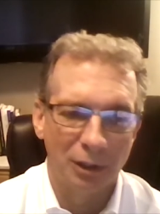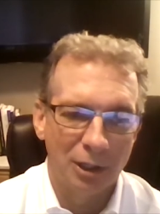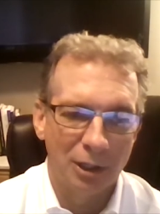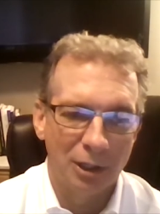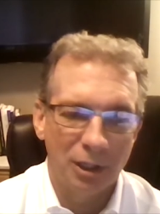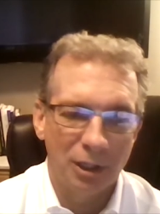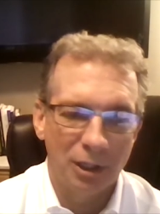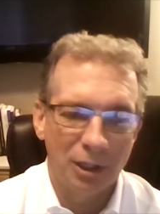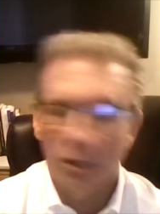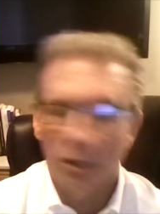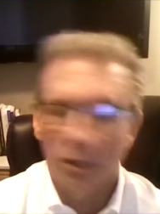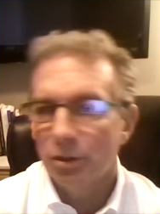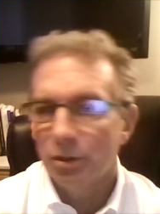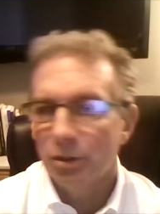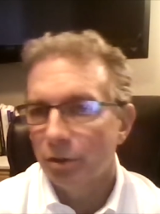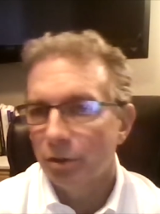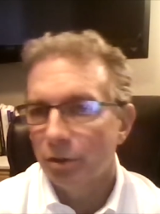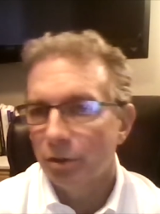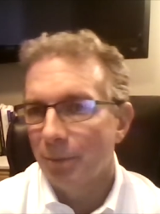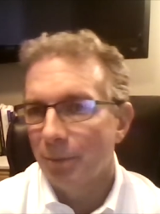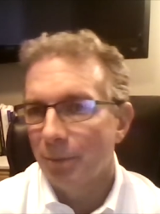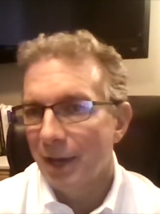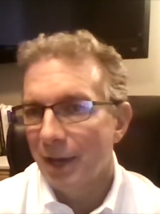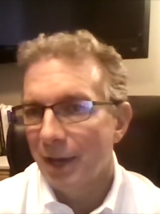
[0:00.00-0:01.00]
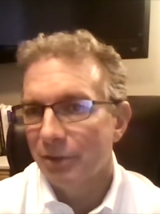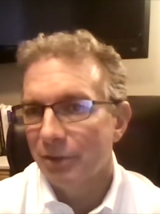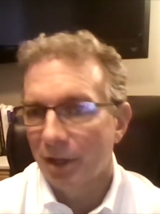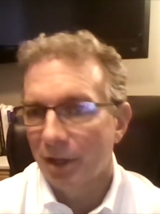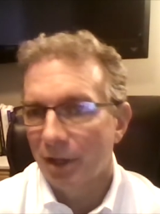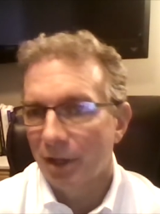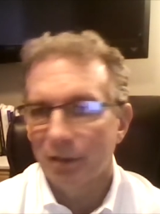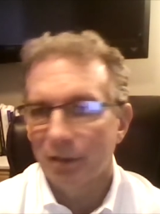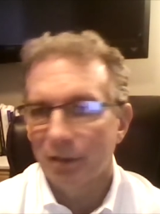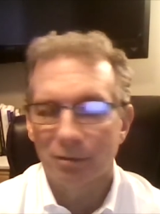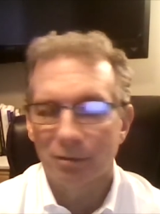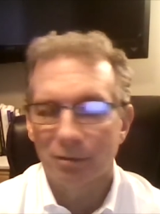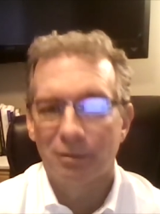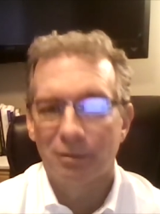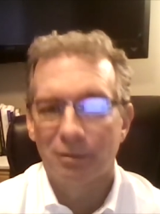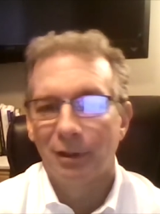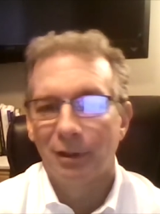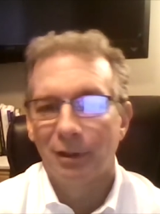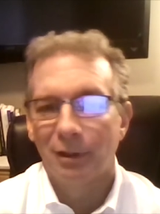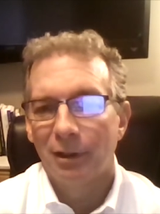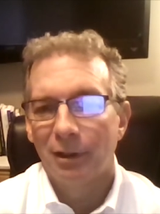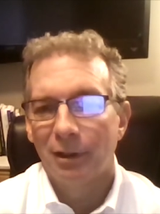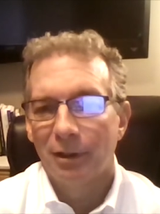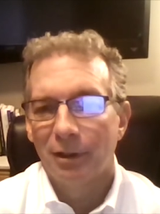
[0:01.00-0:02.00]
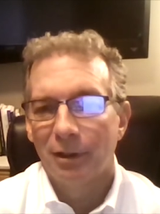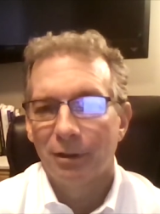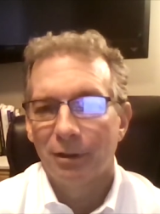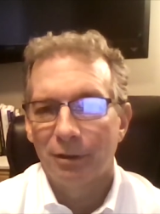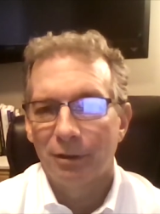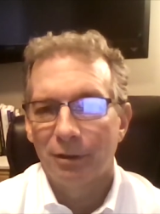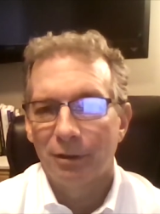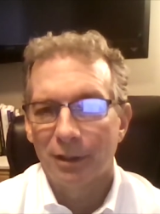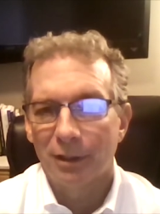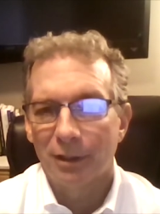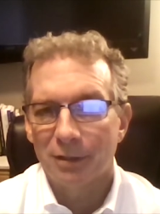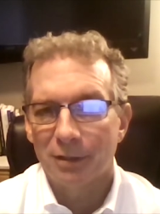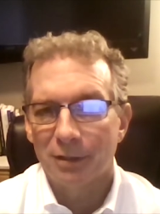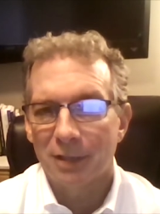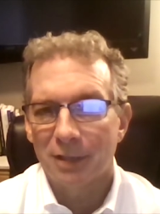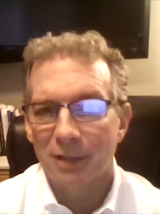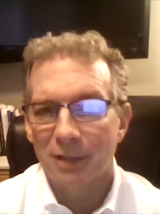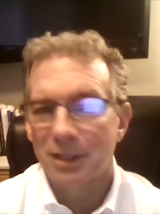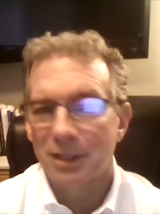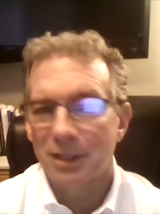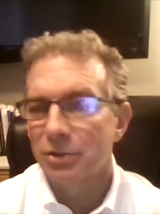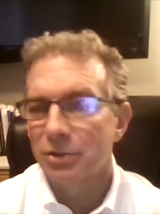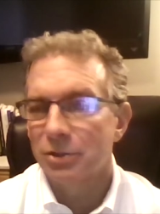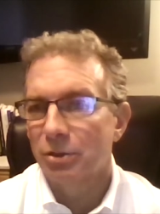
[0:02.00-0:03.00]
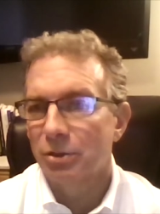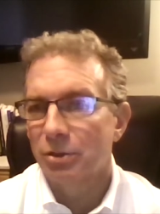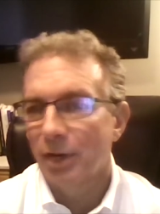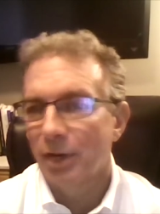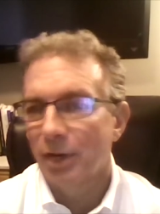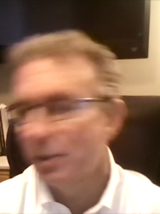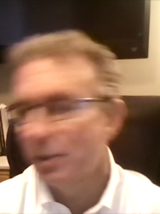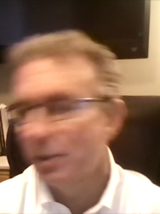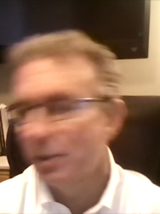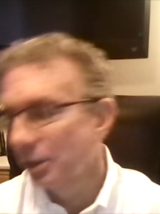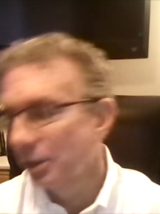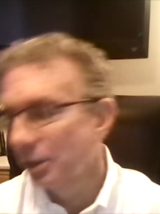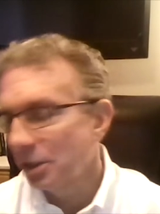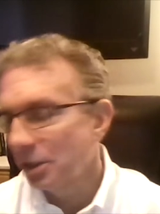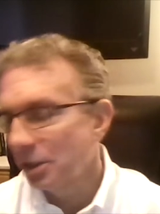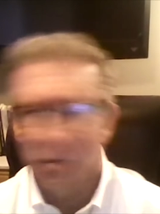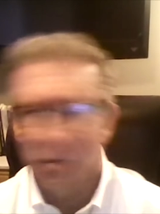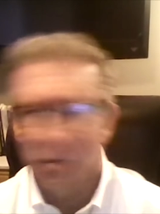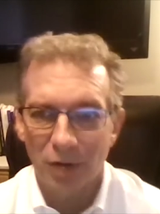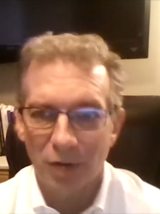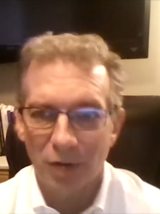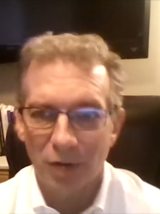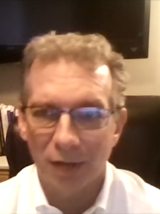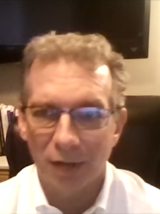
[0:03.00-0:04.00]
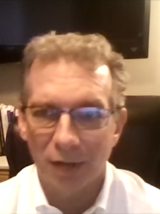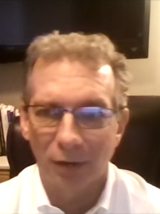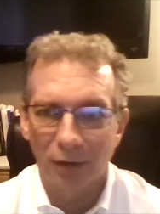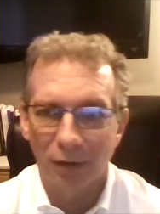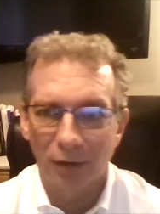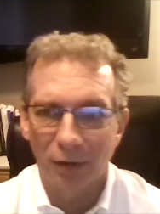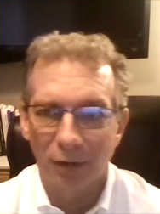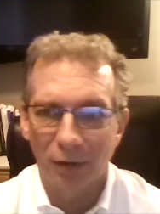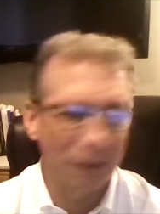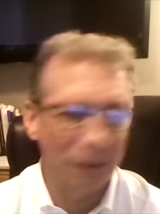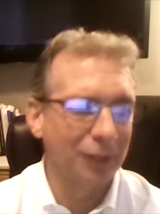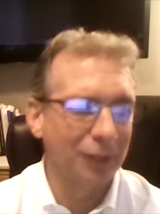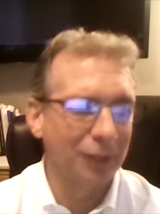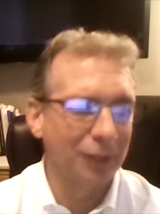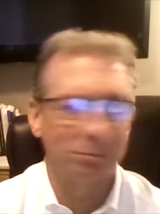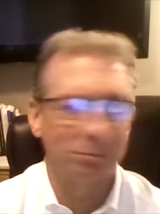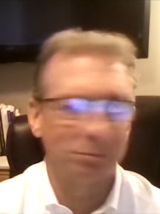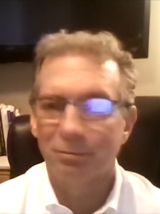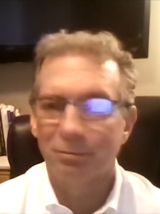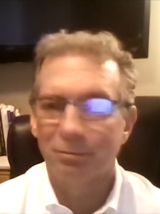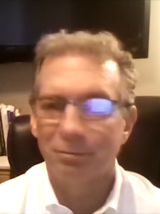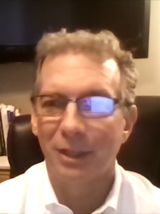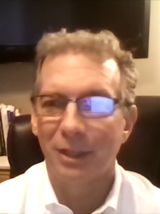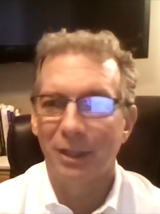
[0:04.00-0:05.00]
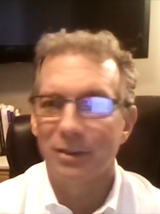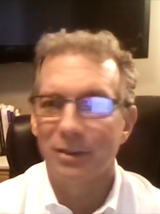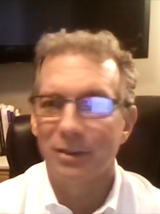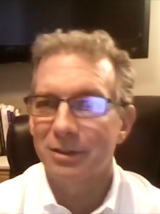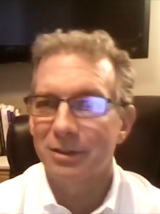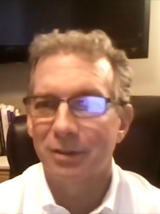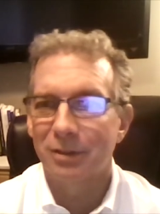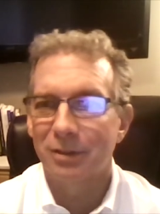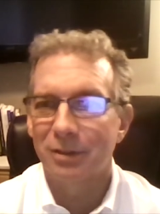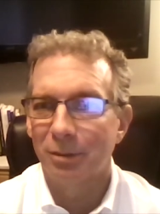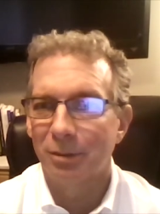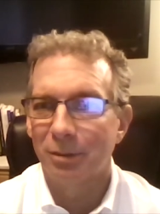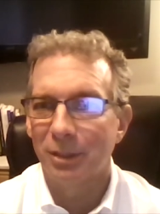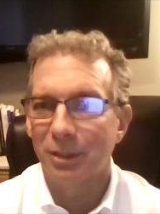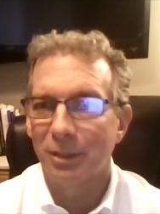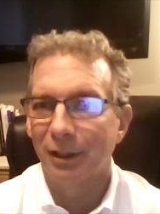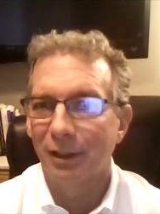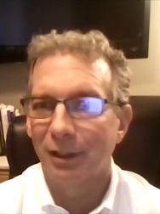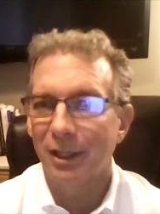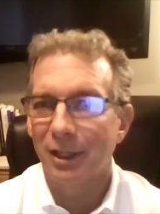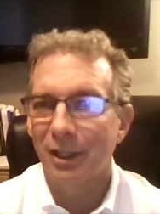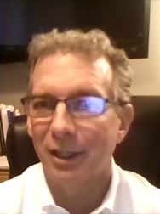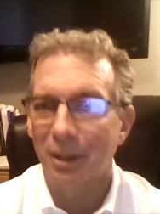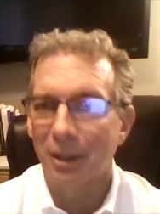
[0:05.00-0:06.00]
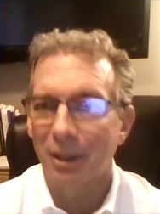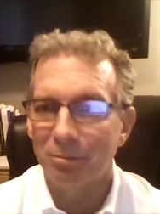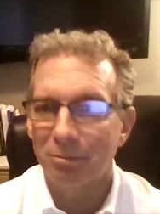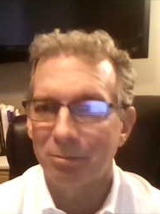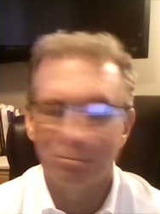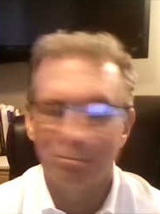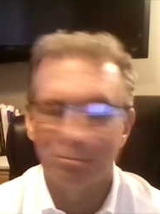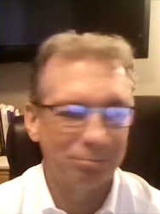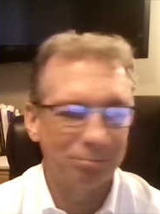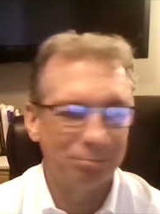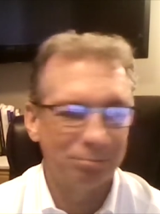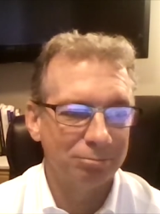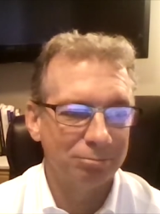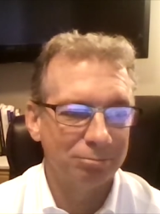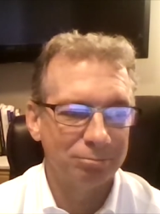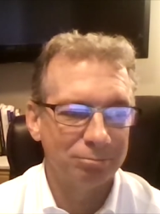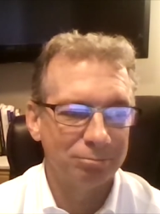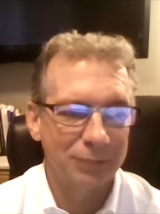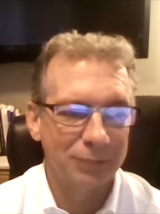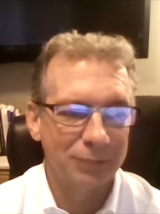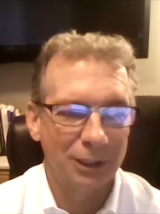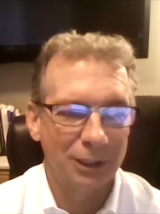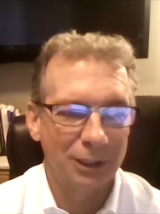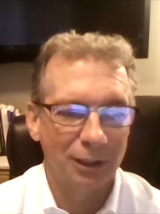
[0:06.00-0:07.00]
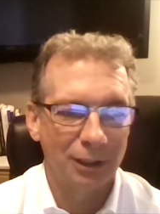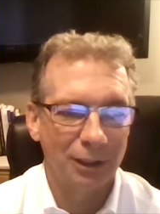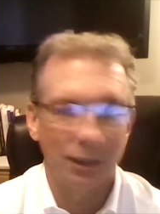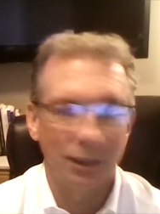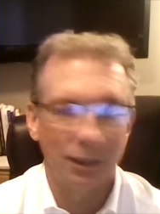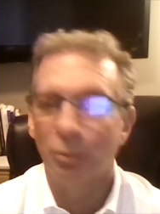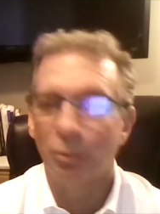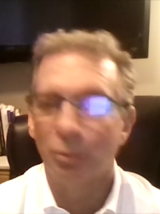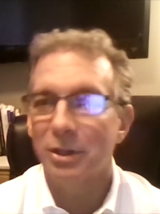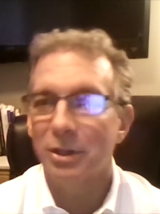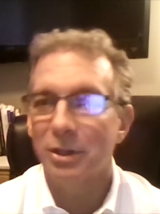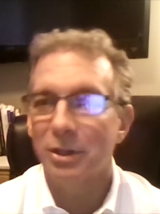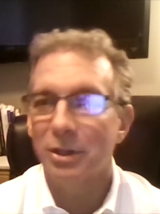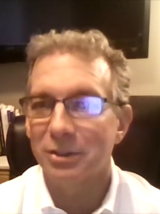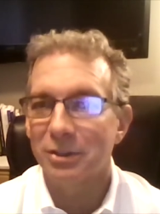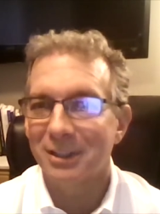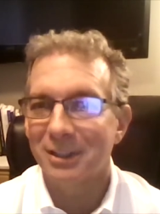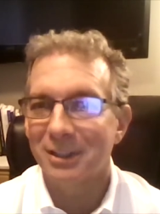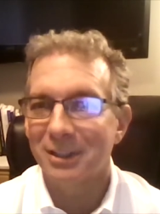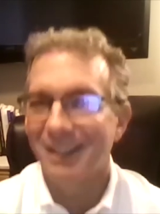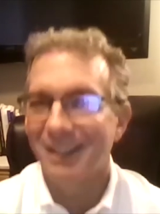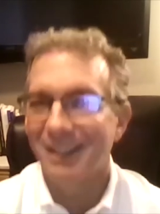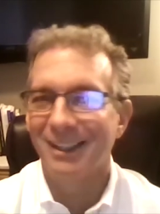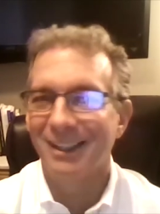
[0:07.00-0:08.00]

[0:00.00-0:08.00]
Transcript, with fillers: You know, you do the math on it, and that sounds great. You look at your track record, like, man, this is going to be a layup. It wasn't.